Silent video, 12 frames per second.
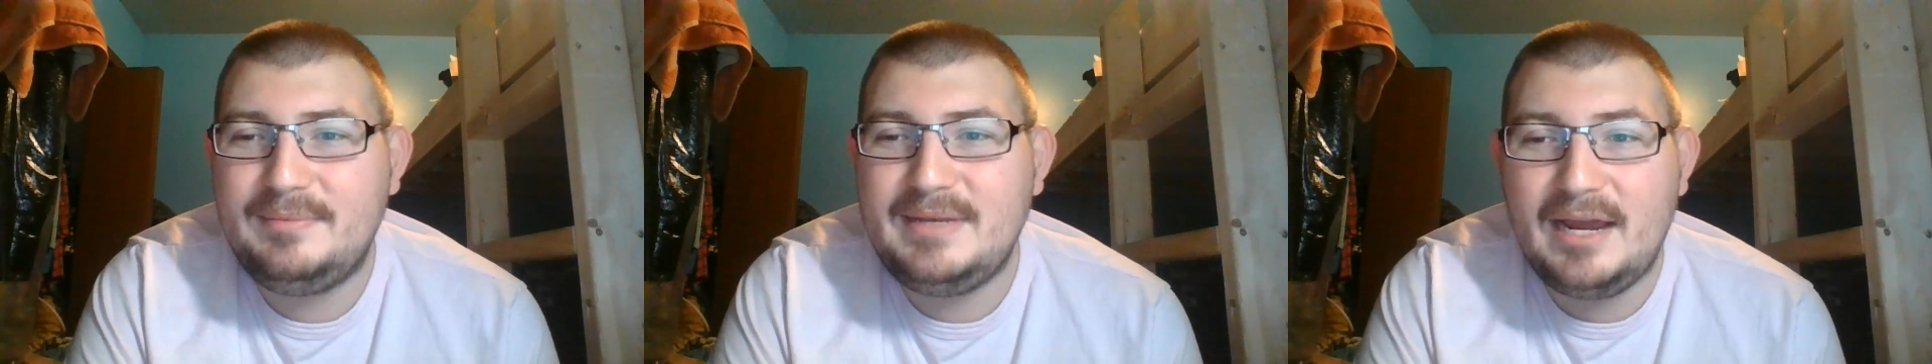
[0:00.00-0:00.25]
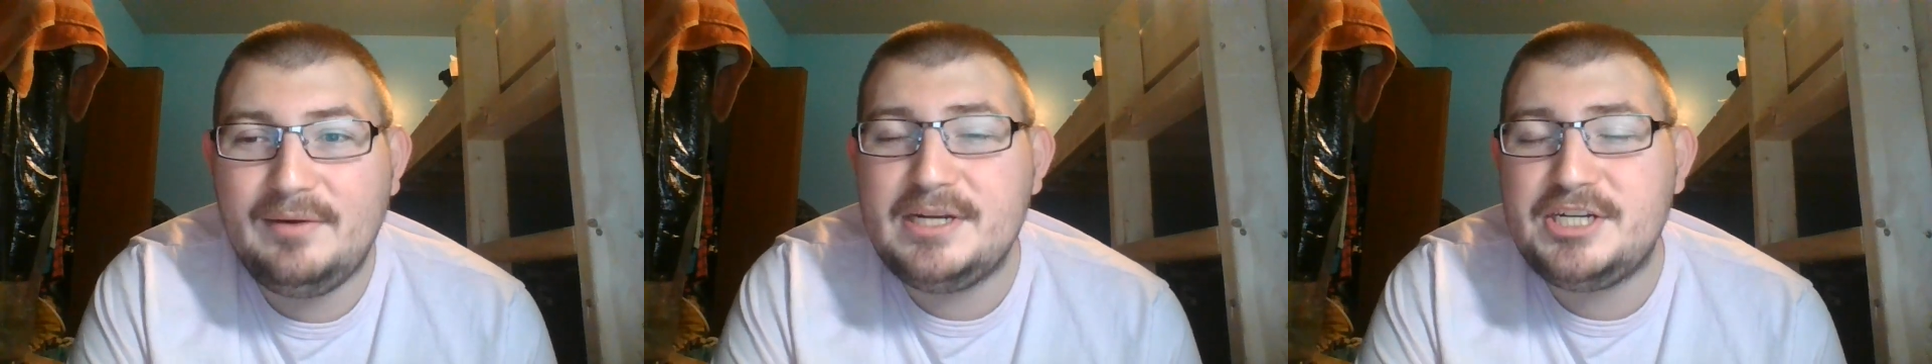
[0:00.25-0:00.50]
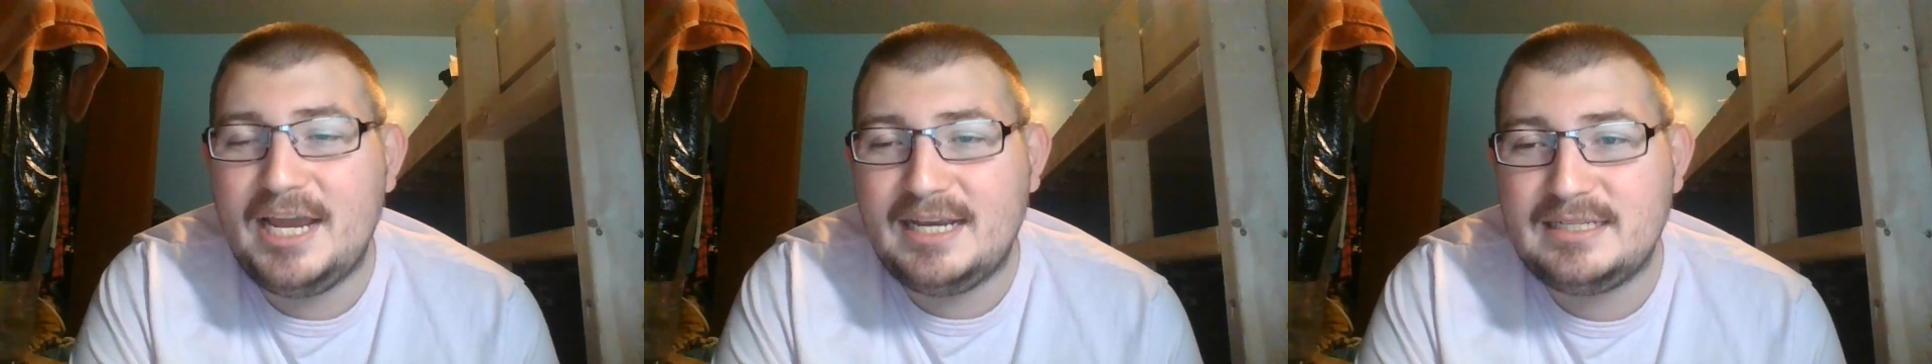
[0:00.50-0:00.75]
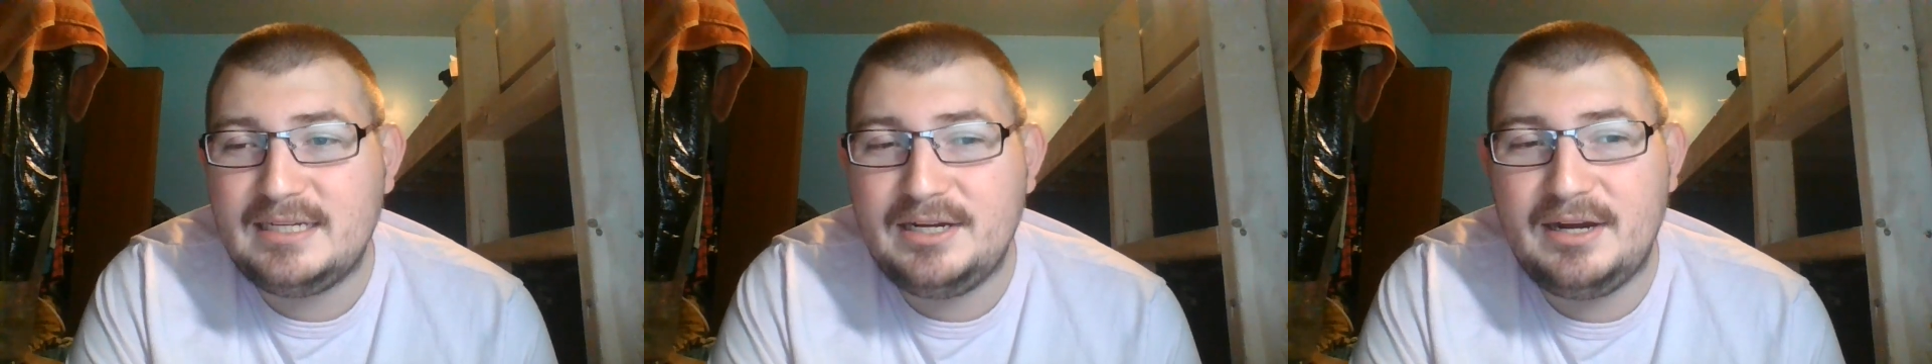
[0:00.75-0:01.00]
Tyree
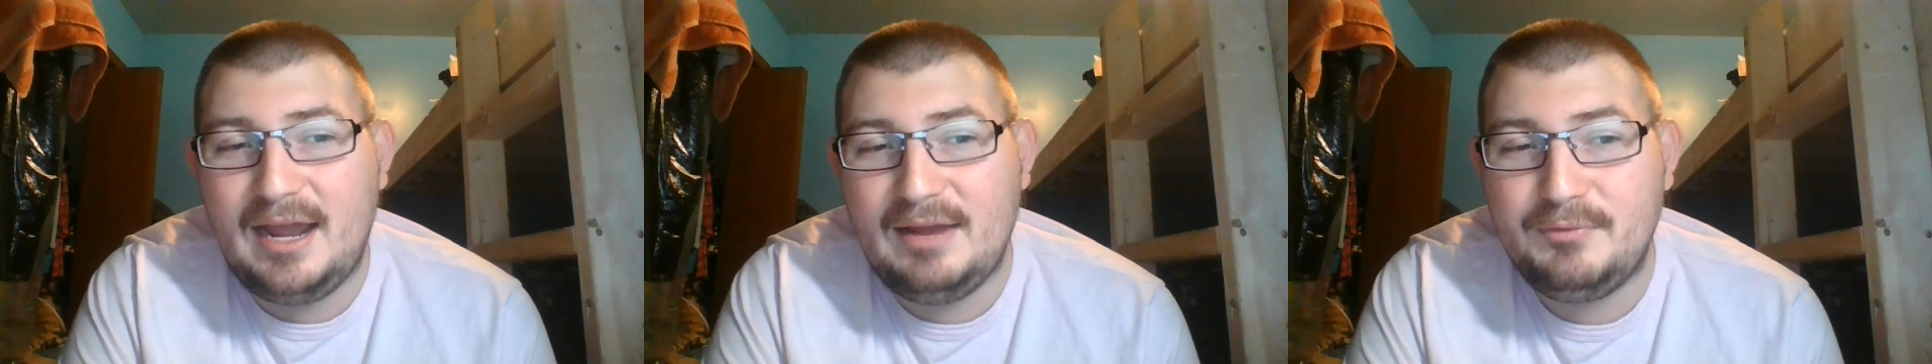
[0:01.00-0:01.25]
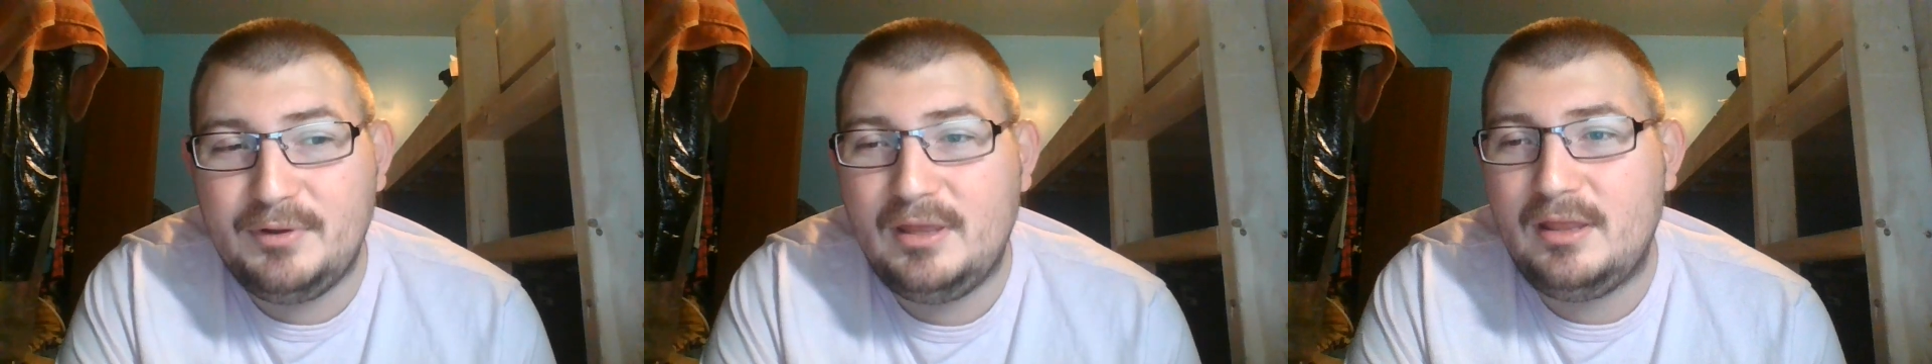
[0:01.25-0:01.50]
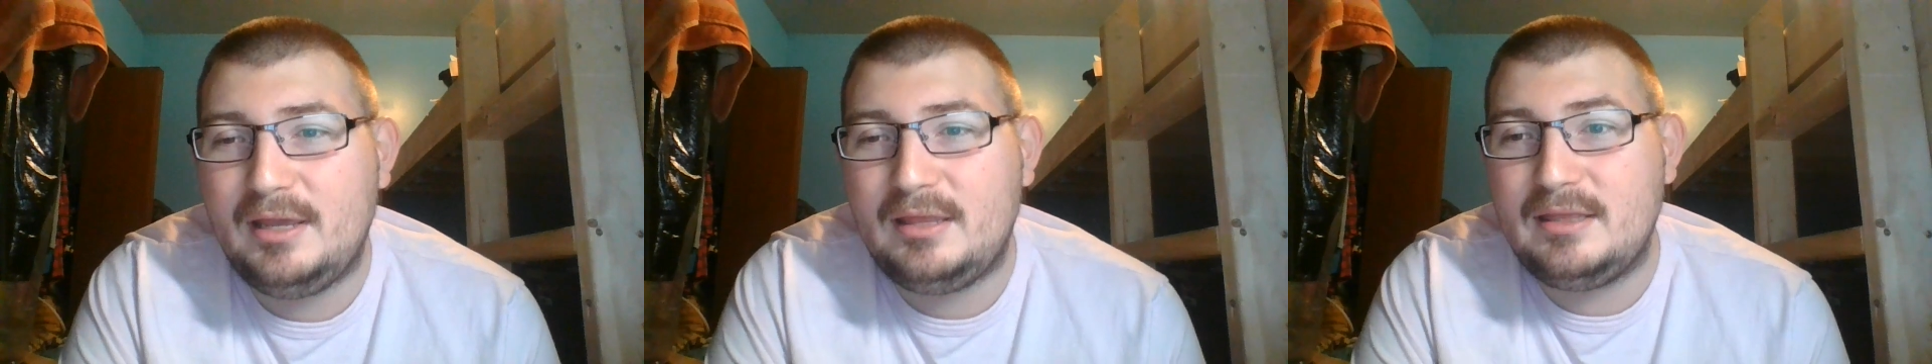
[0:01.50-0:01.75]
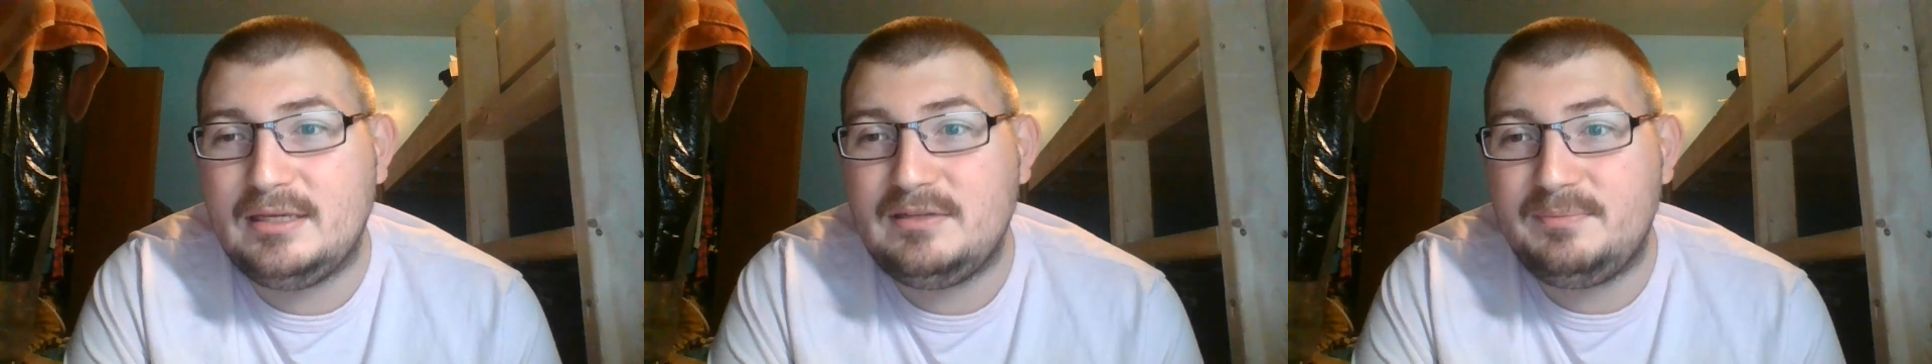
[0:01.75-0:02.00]
Jackson here, I really like
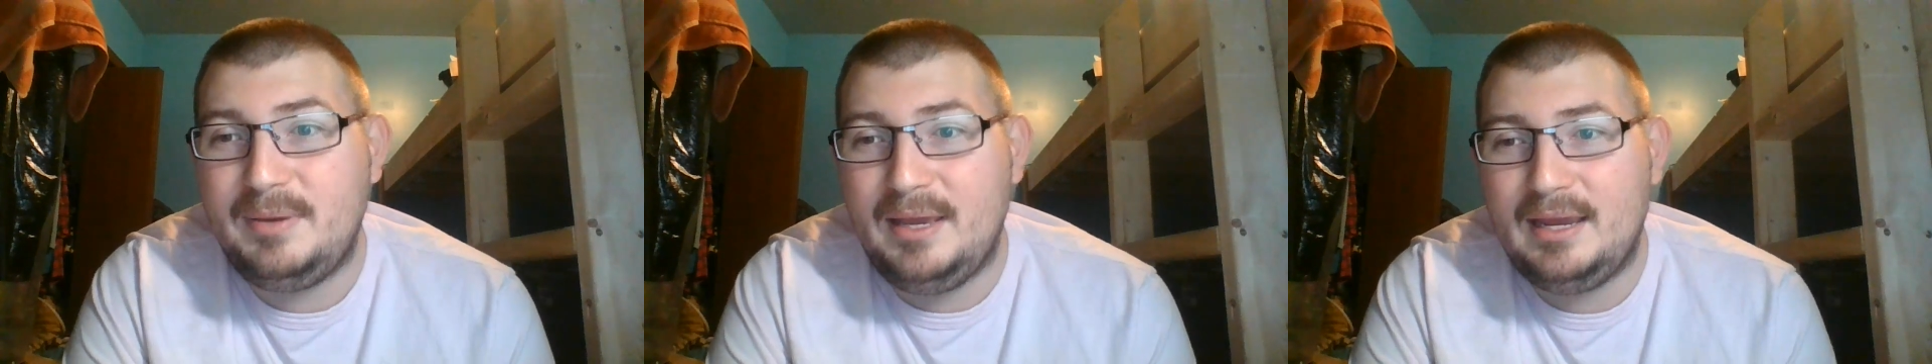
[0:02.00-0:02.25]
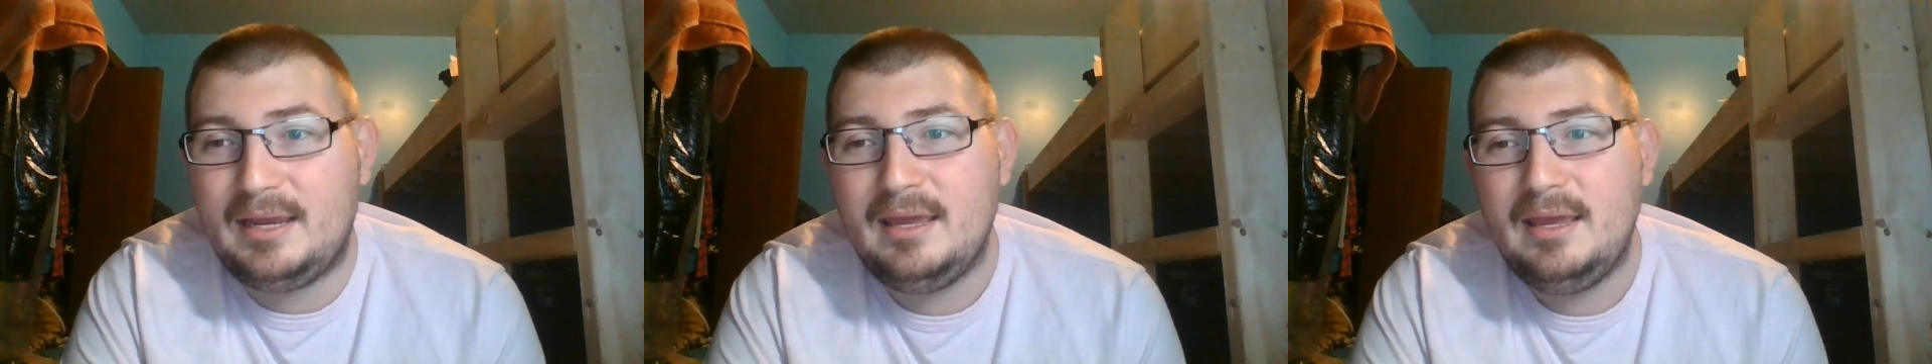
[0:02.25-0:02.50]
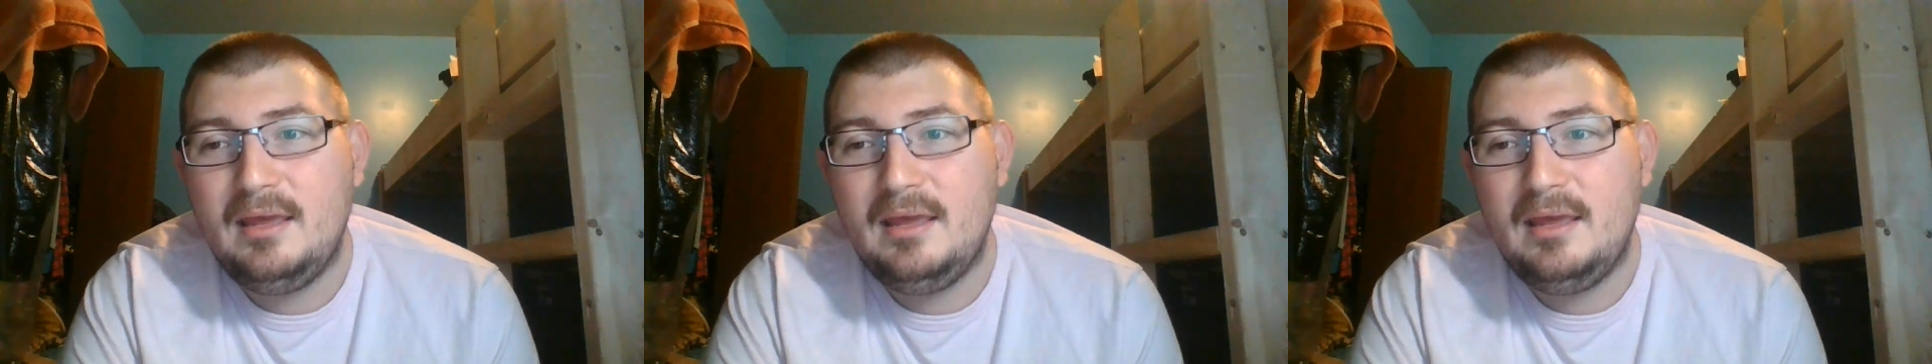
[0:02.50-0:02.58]
this pick.